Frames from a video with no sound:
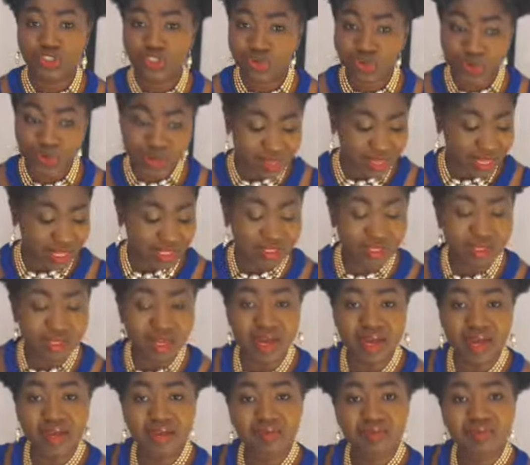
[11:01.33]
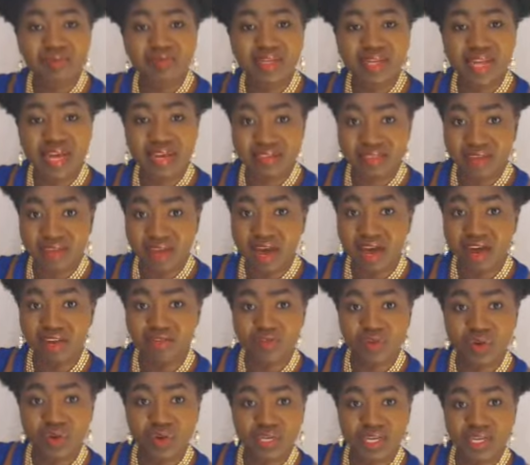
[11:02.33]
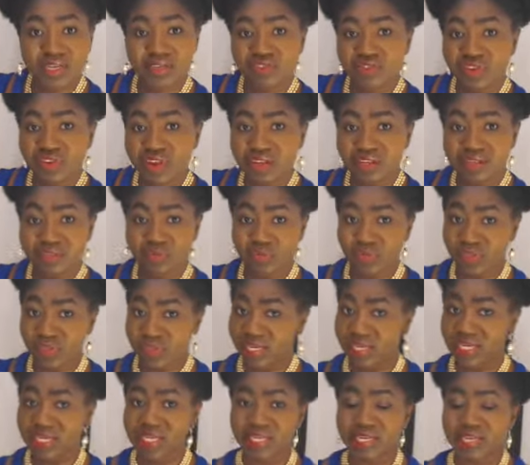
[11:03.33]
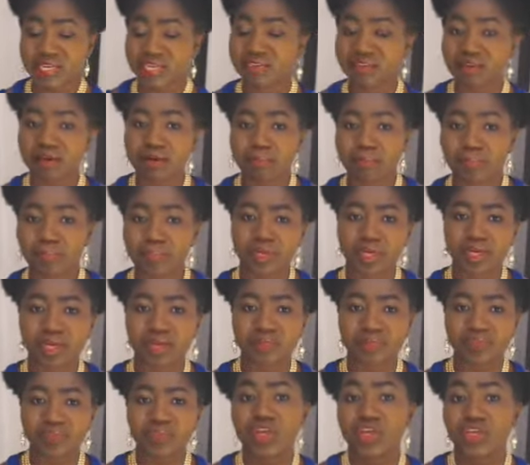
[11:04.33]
During that time, like the Harboni drug with the Gilead company,